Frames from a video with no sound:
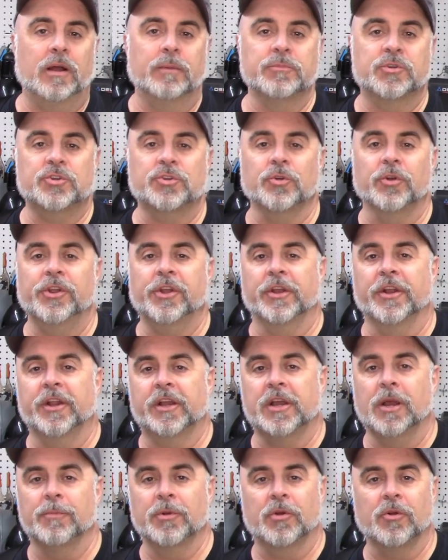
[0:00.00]
I'm sure you're going
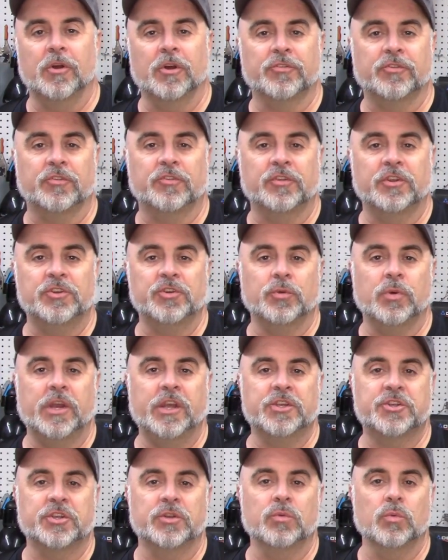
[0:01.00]
to come across a
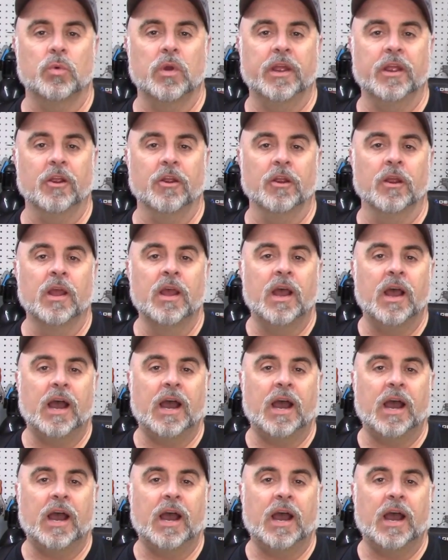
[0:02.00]
situation where